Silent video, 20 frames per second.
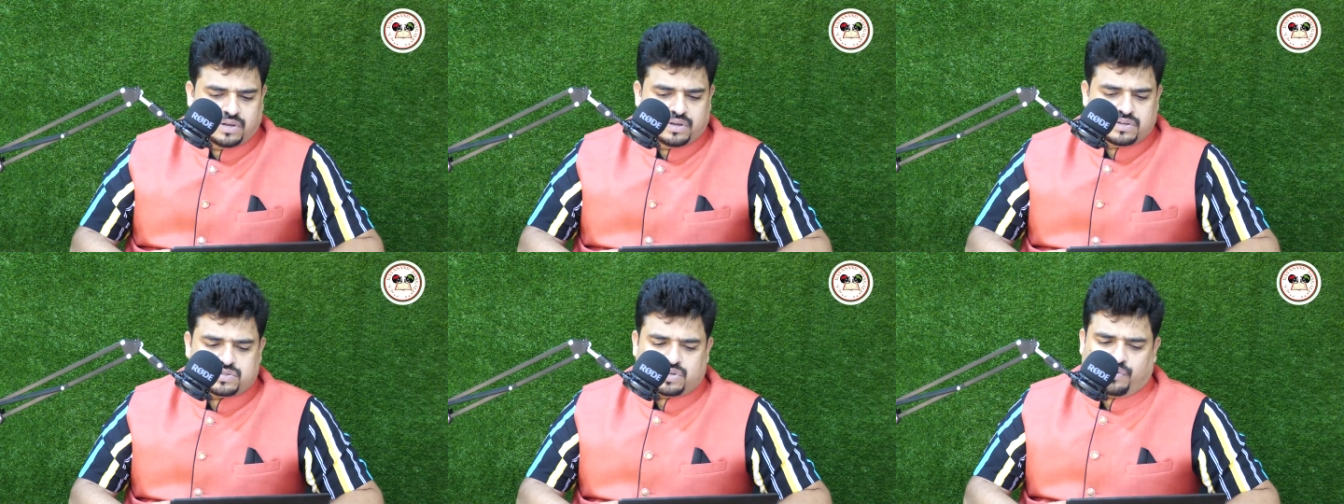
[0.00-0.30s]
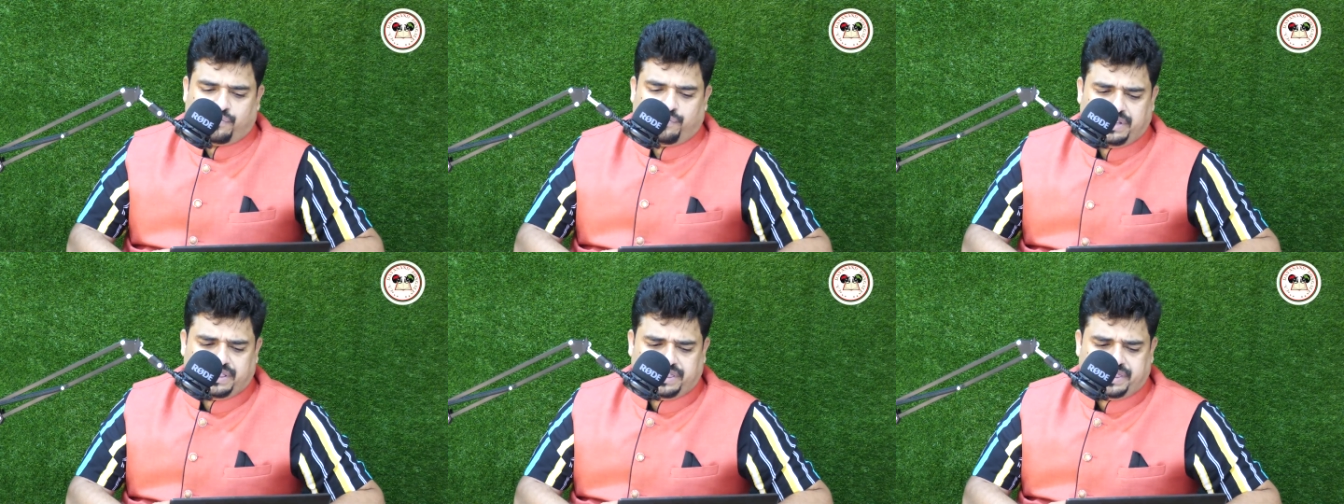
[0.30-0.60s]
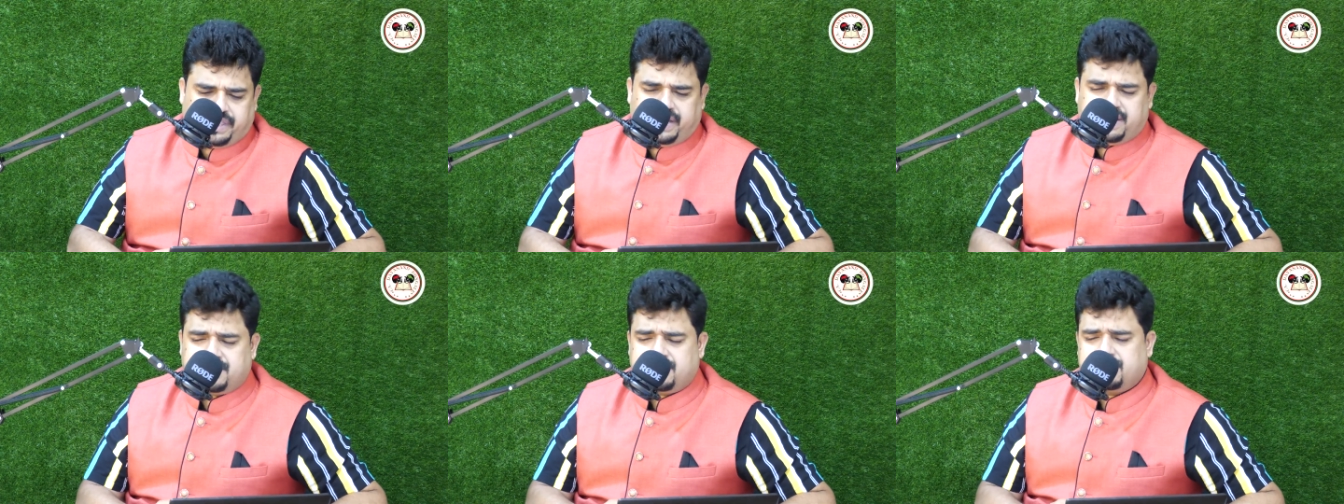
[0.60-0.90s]
So
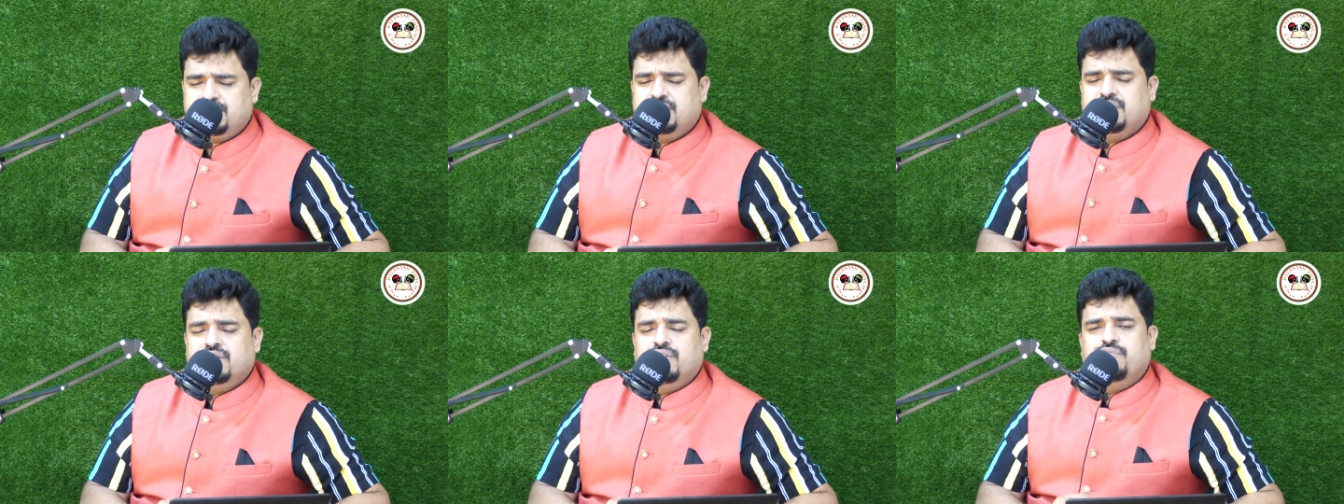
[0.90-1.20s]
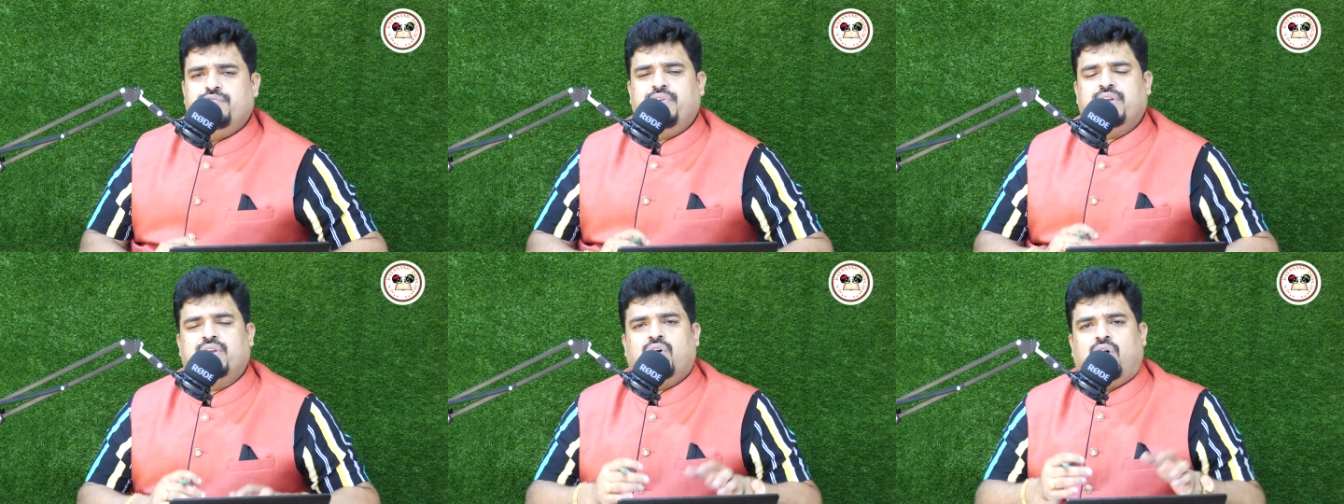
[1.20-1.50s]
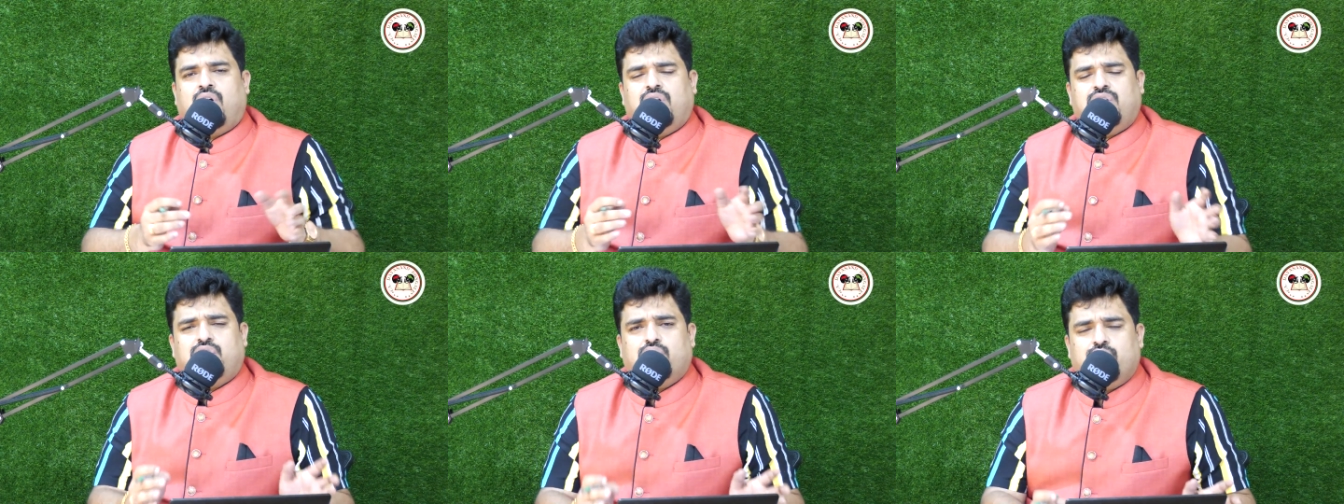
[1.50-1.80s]
with this, we
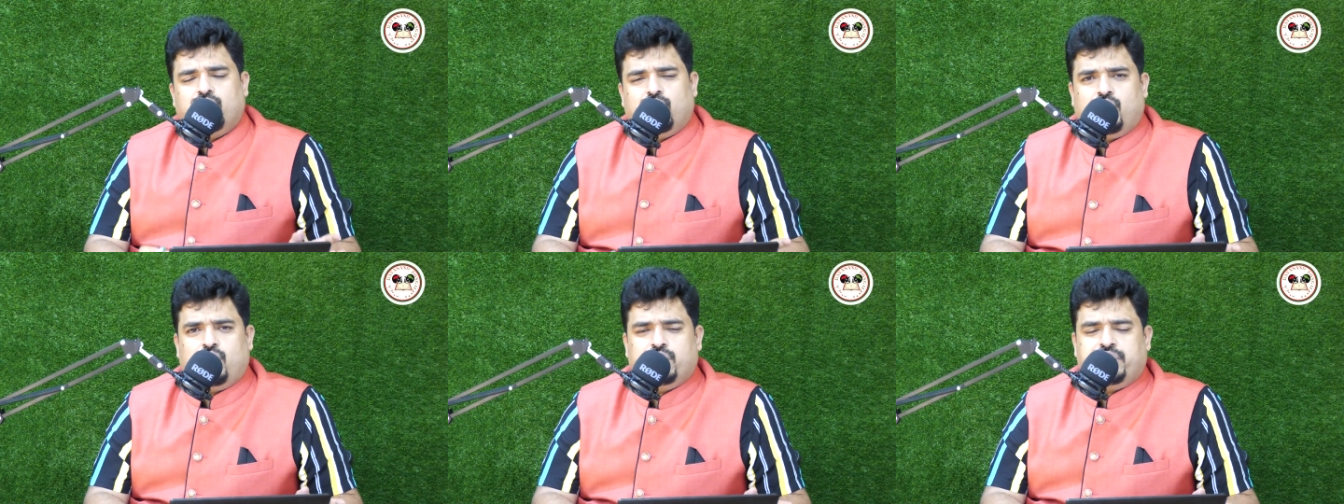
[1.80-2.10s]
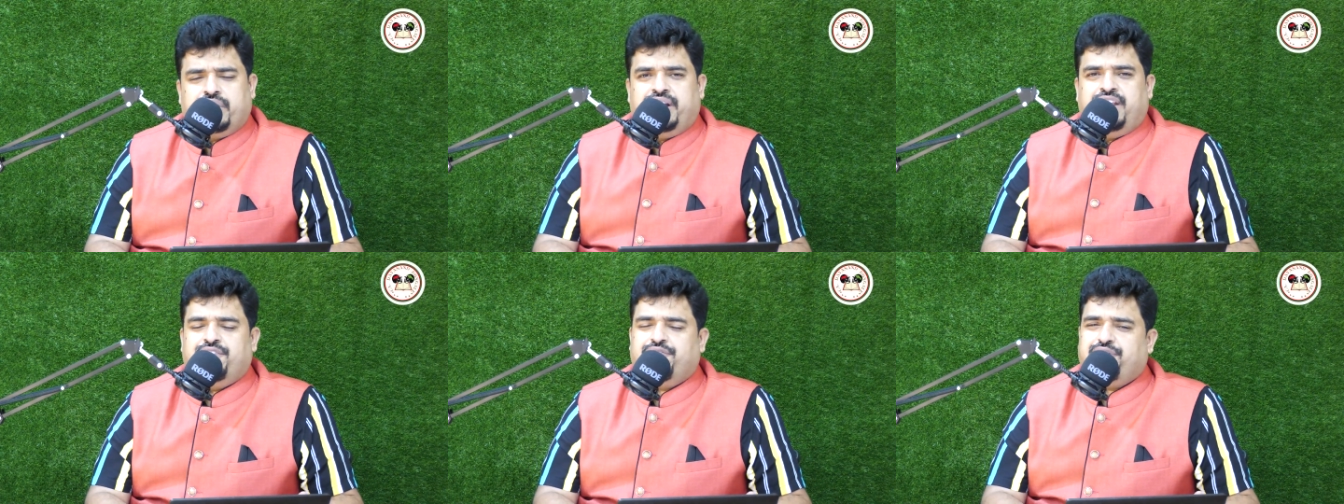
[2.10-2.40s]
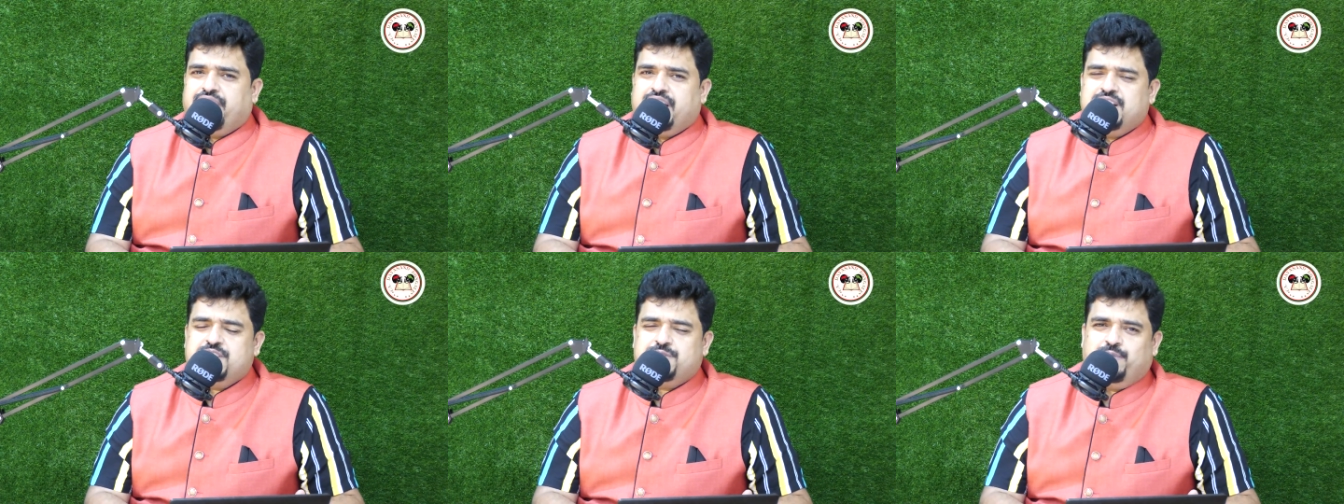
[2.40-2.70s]
got to know the
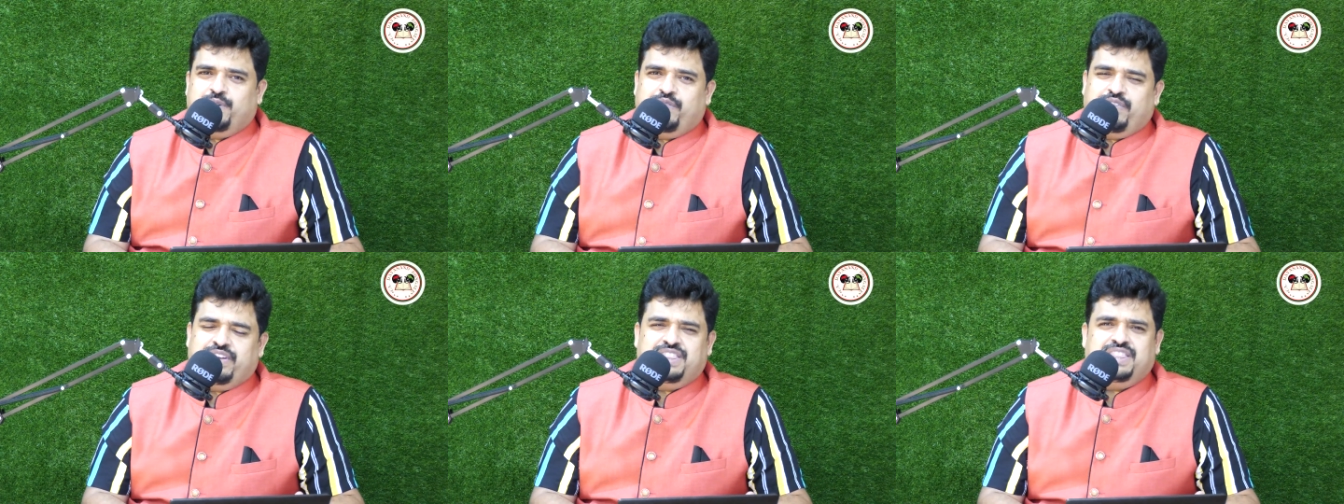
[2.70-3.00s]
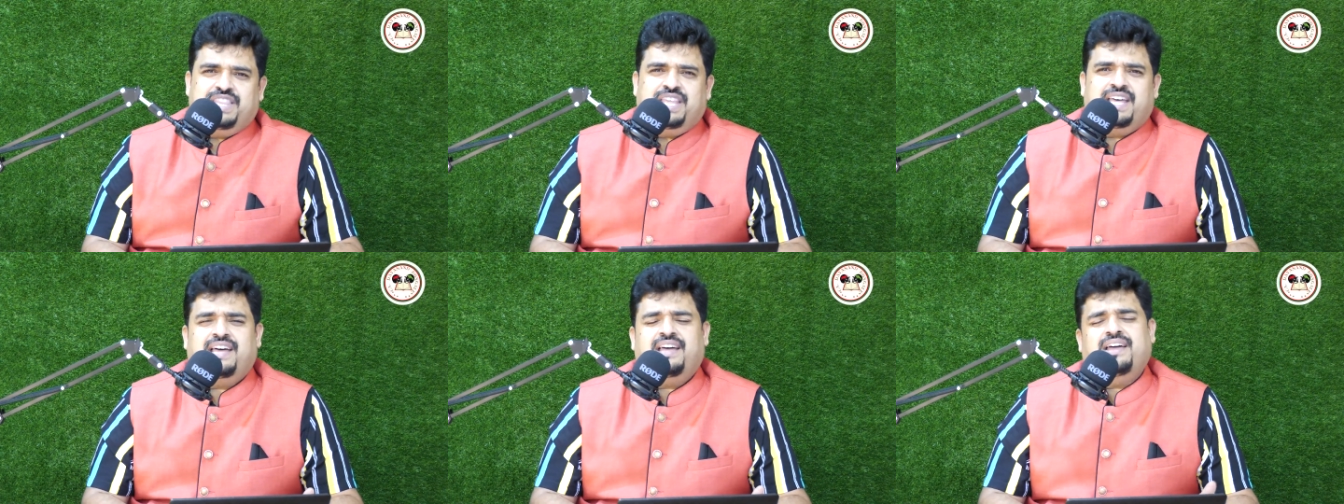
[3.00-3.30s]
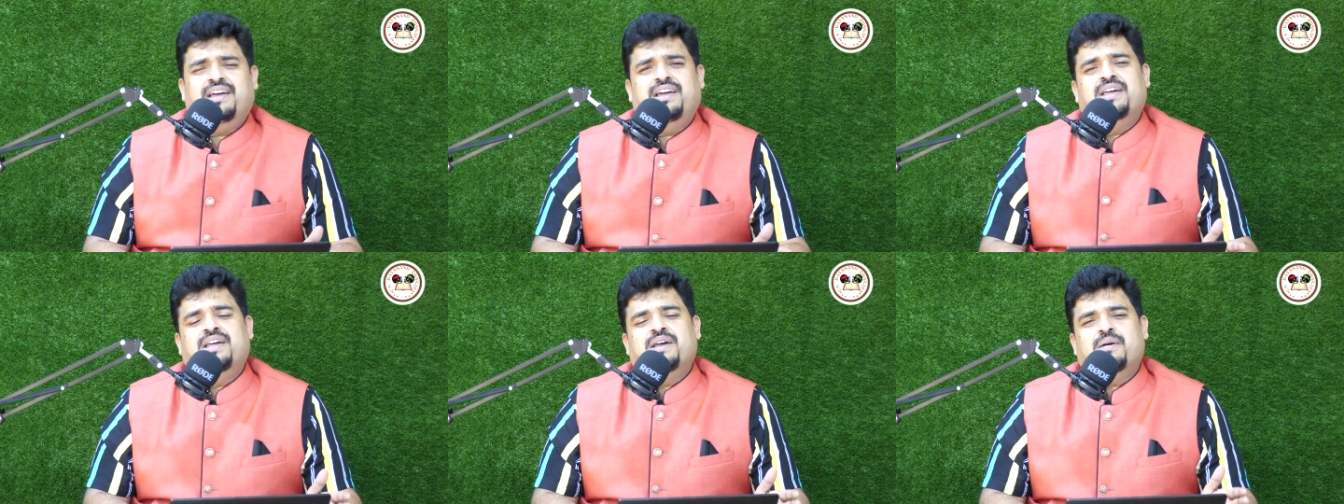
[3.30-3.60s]
difference between
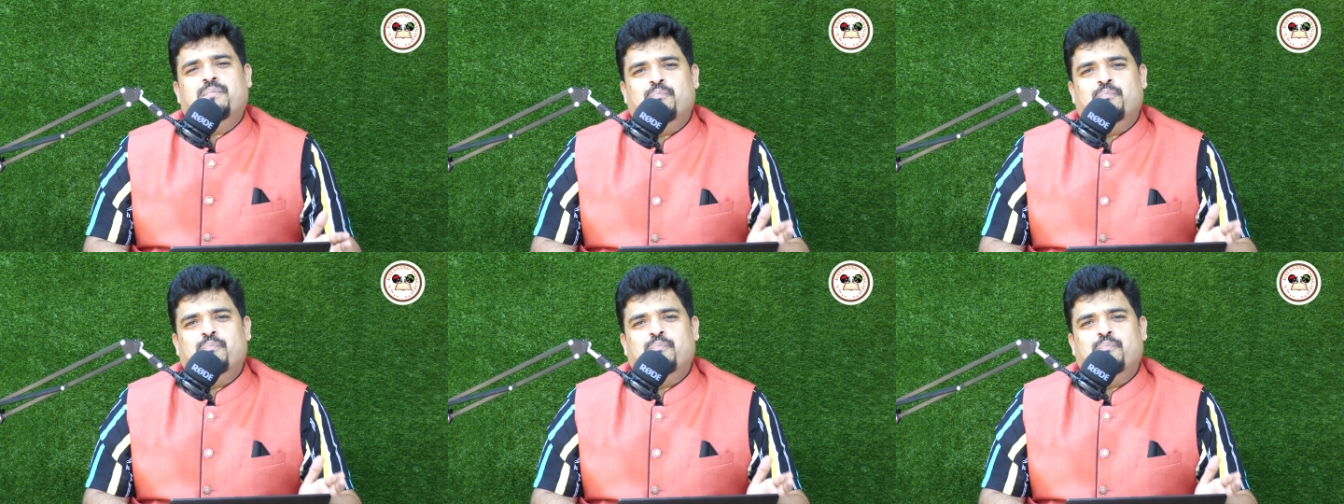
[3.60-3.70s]
the